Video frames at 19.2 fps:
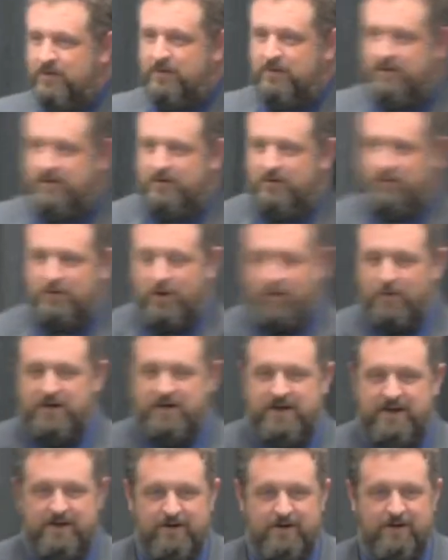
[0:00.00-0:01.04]
you know, no one
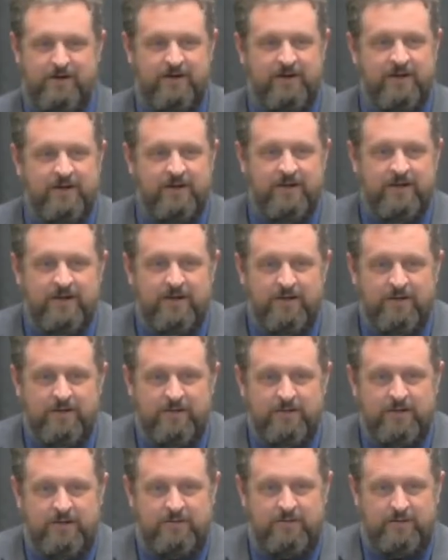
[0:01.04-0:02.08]
here,
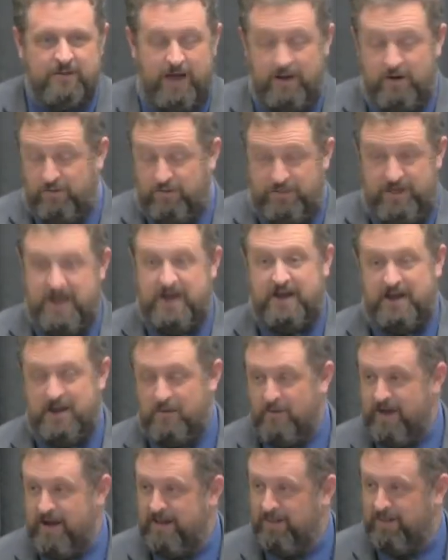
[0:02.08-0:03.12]
I don't think
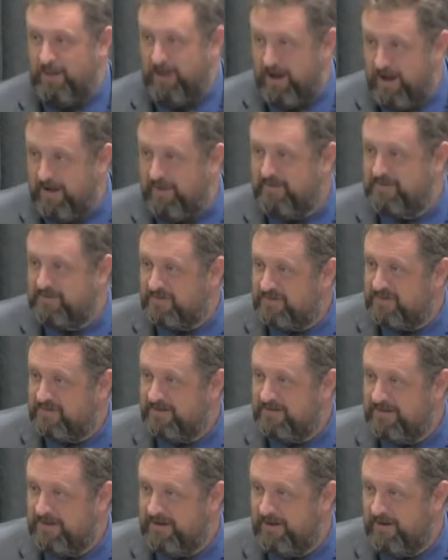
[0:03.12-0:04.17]
anyway, loves,
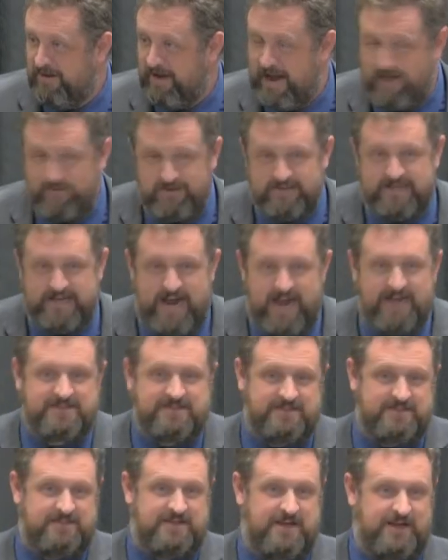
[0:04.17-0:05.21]
you know, having
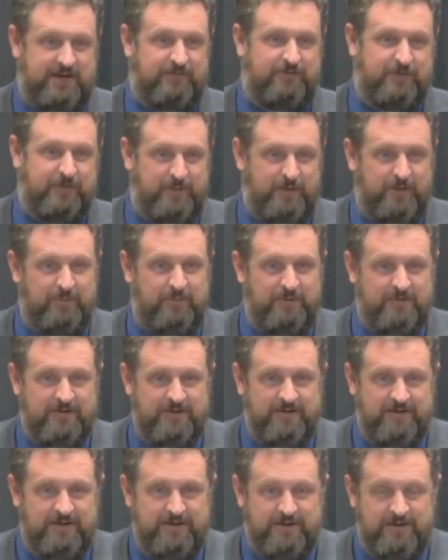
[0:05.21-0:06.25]
taxes taken from them.
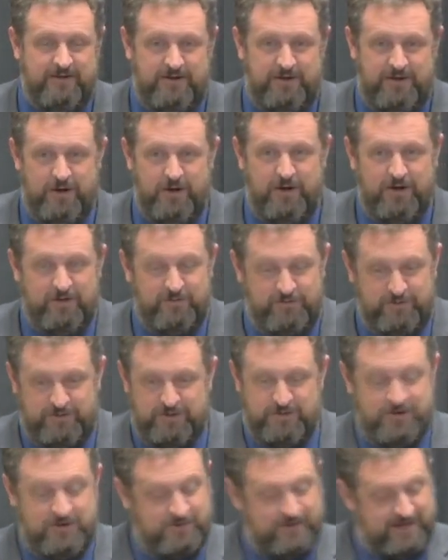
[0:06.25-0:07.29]
You know, and if you
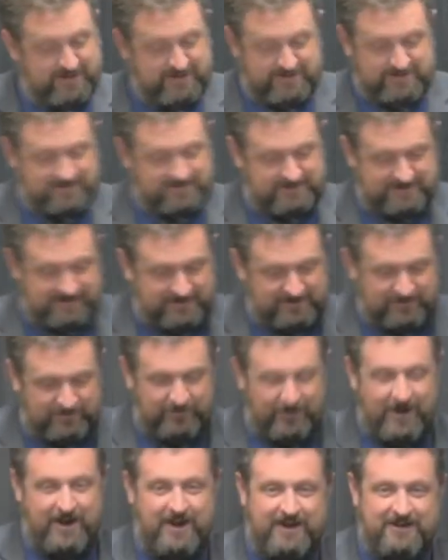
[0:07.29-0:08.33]
do, that's, that's
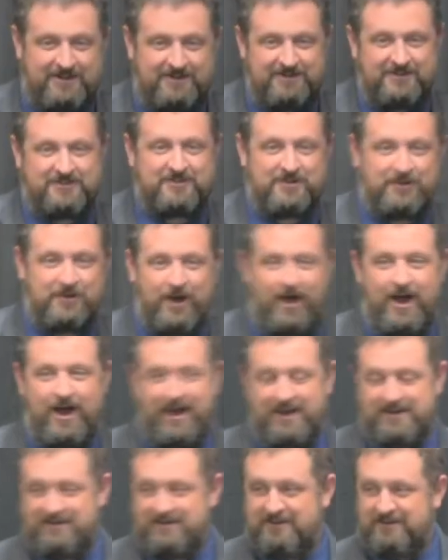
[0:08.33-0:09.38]
fine. It's a little
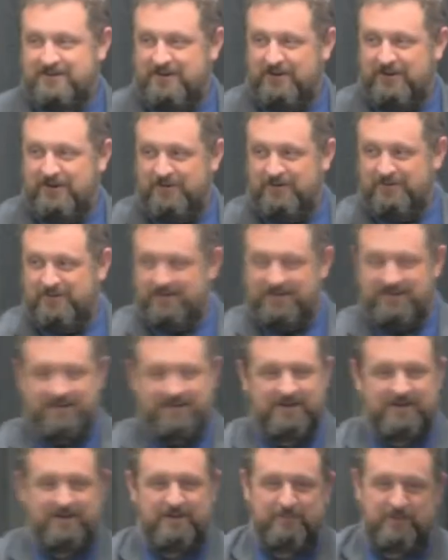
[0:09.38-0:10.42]
odd, you know.
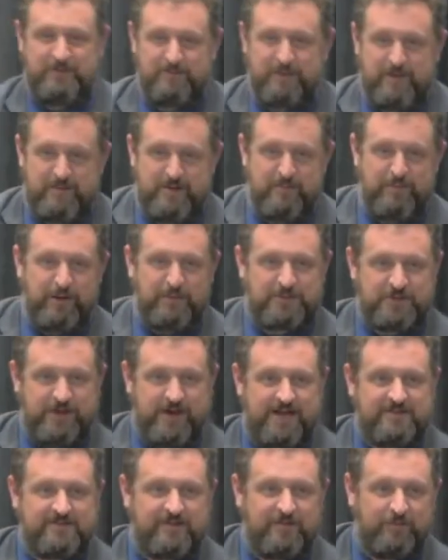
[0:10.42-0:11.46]
I think maybe you bumped your
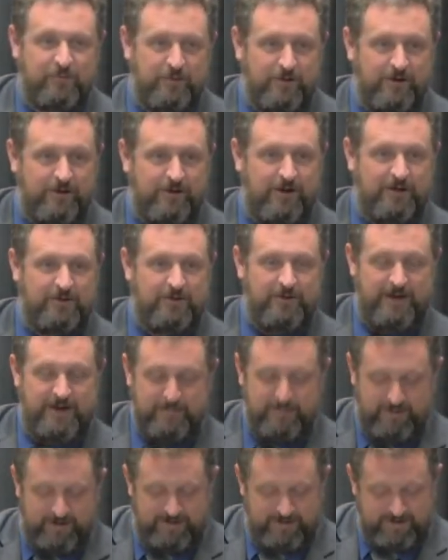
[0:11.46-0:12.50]
head somewhere along the way,
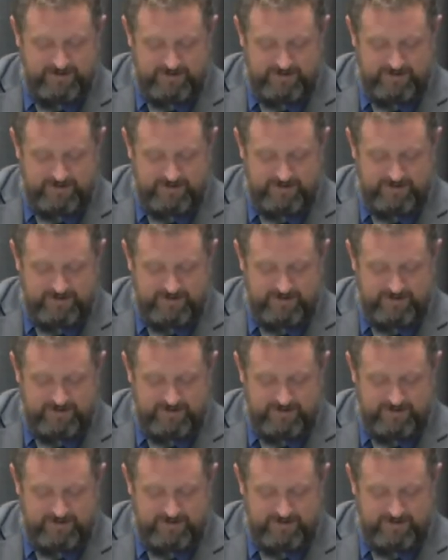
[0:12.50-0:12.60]
but